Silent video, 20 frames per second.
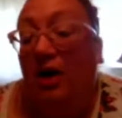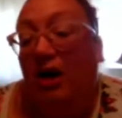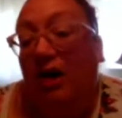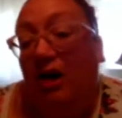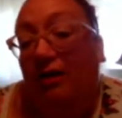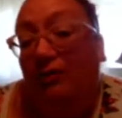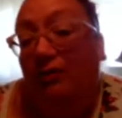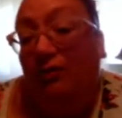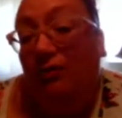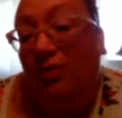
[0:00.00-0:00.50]

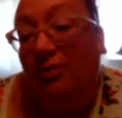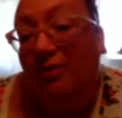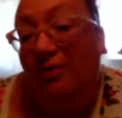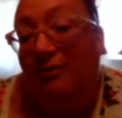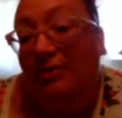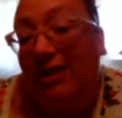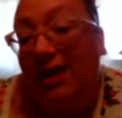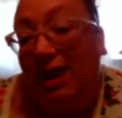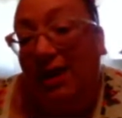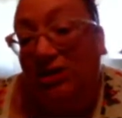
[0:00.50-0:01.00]
form of
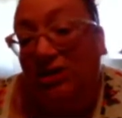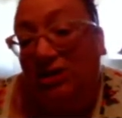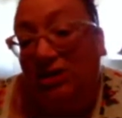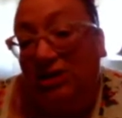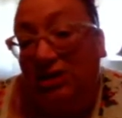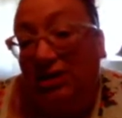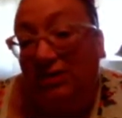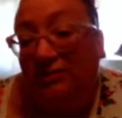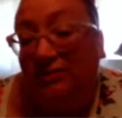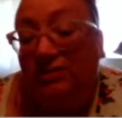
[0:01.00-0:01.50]
the
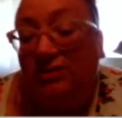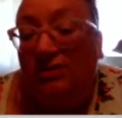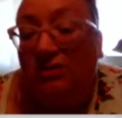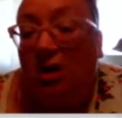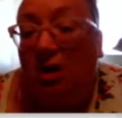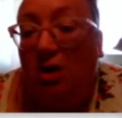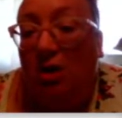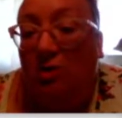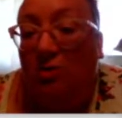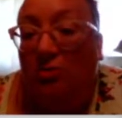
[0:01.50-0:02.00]
adjective.
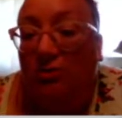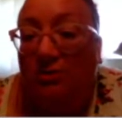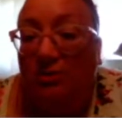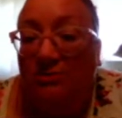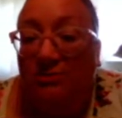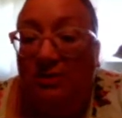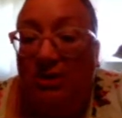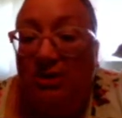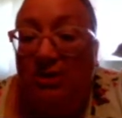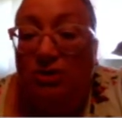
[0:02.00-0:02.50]
So
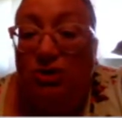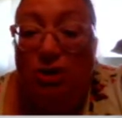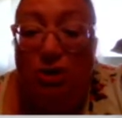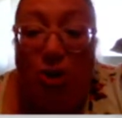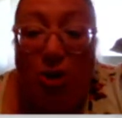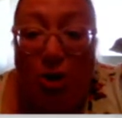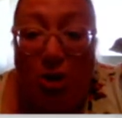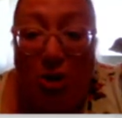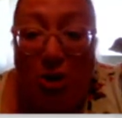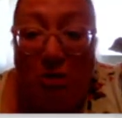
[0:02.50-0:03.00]
something is
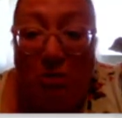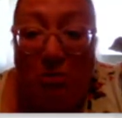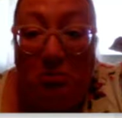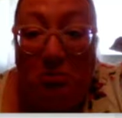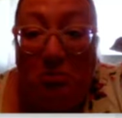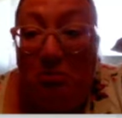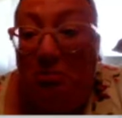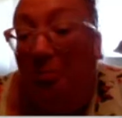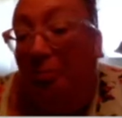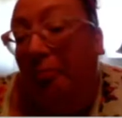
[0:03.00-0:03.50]
good,
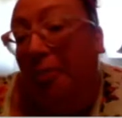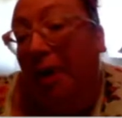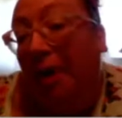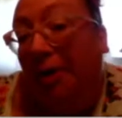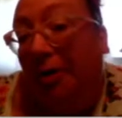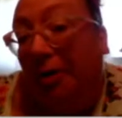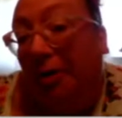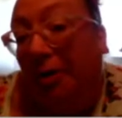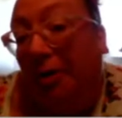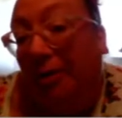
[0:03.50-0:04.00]

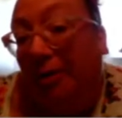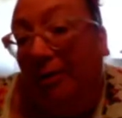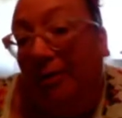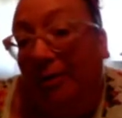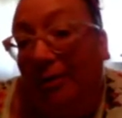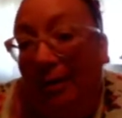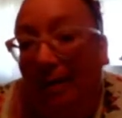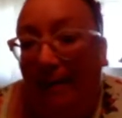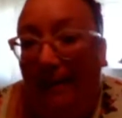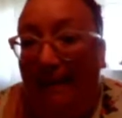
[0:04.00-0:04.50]
better,
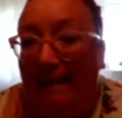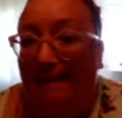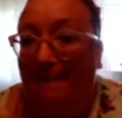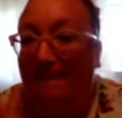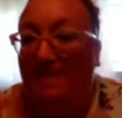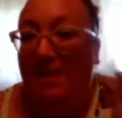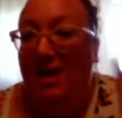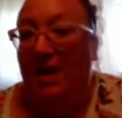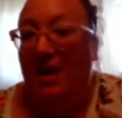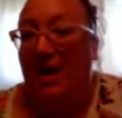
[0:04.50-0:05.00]

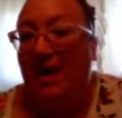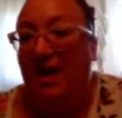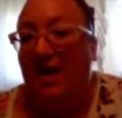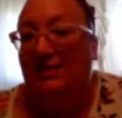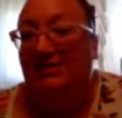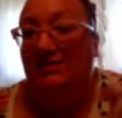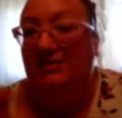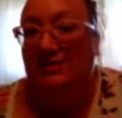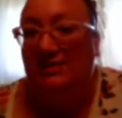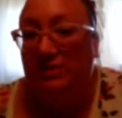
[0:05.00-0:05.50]

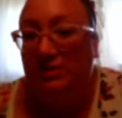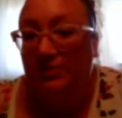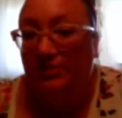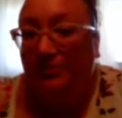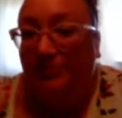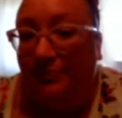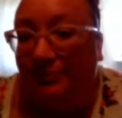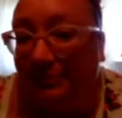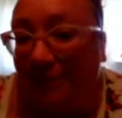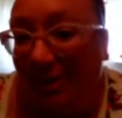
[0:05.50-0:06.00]
best.
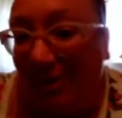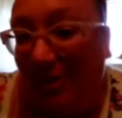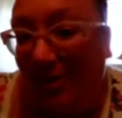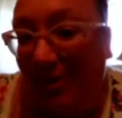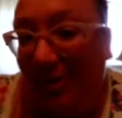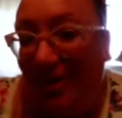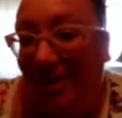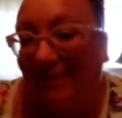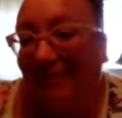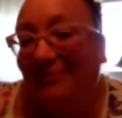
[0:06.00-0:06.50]

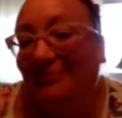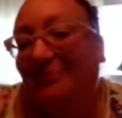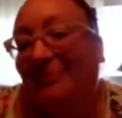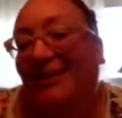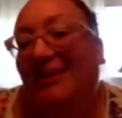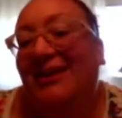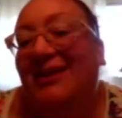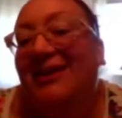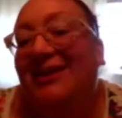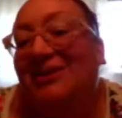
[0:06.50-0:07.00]
Okay.
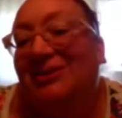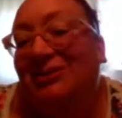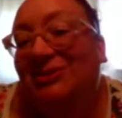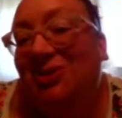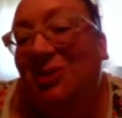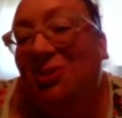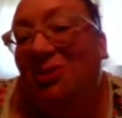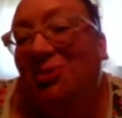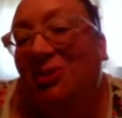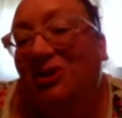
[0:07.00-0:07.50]

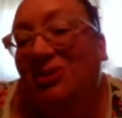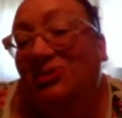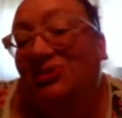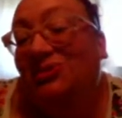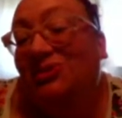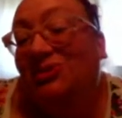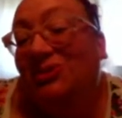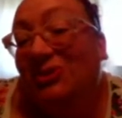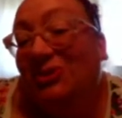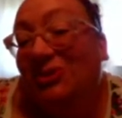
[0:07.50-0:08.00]
So we
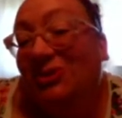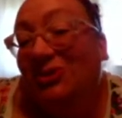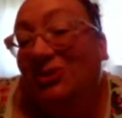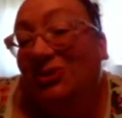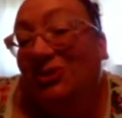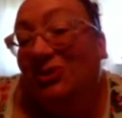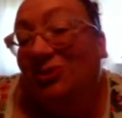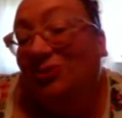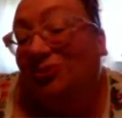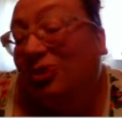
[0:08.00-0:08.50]
use
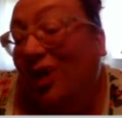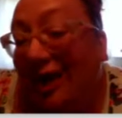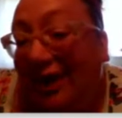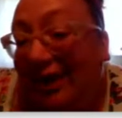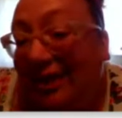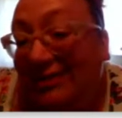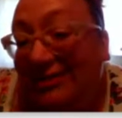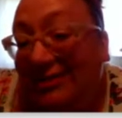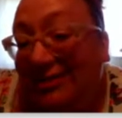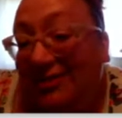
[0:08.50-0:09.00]

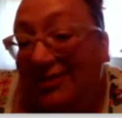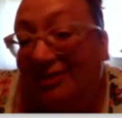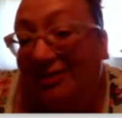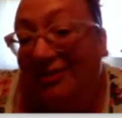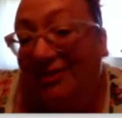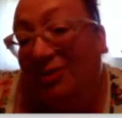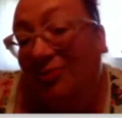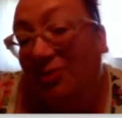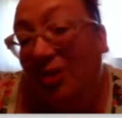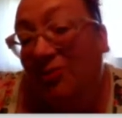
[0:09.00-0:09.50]
great
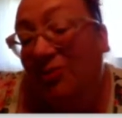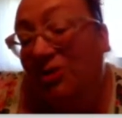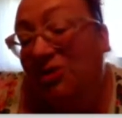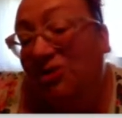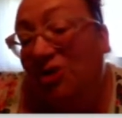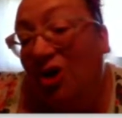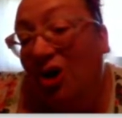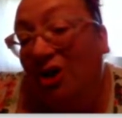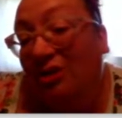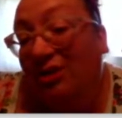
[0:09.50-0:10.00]
when we're
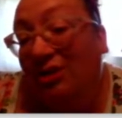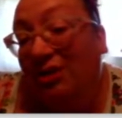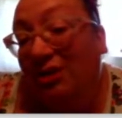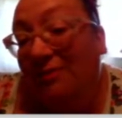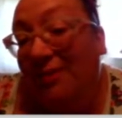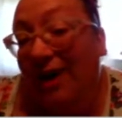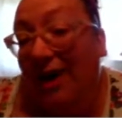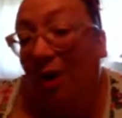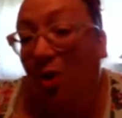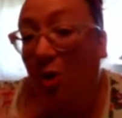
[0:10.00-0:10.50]
talking
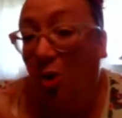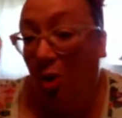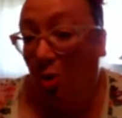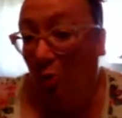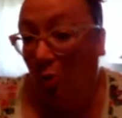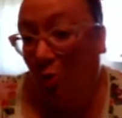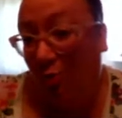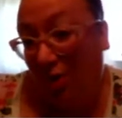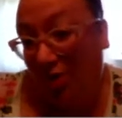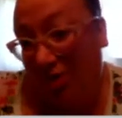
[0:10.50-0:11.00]
about
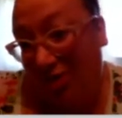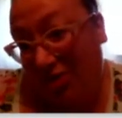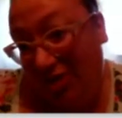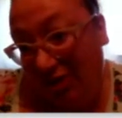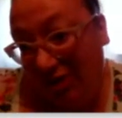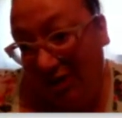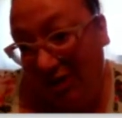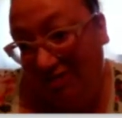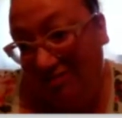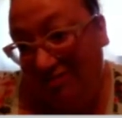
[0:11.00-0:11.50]
one
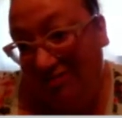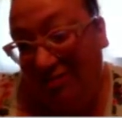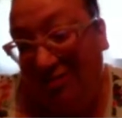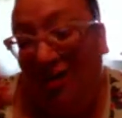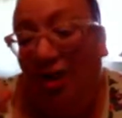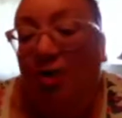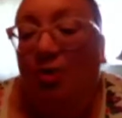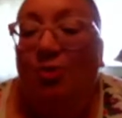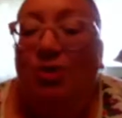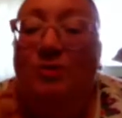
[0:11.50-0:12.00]
thing.
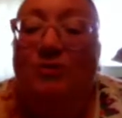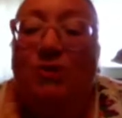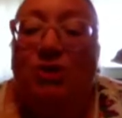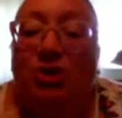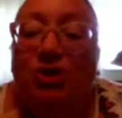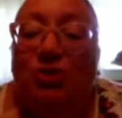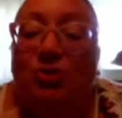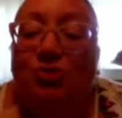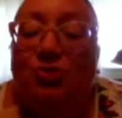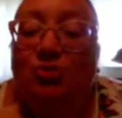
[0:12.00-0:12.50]
We would
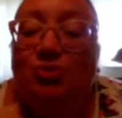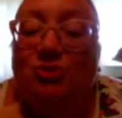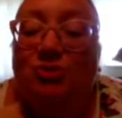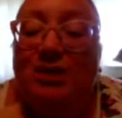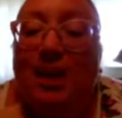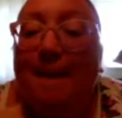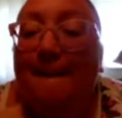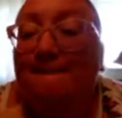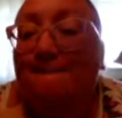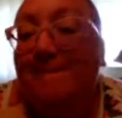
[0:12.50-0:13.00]
use
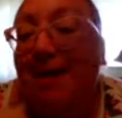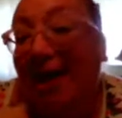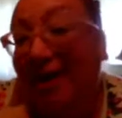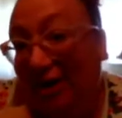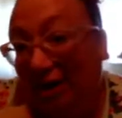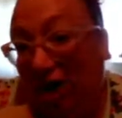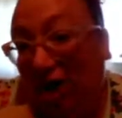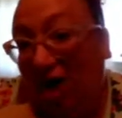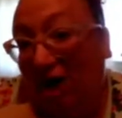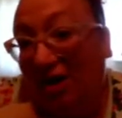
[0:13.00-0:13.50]

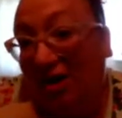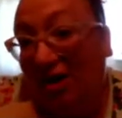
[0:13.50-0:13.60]
better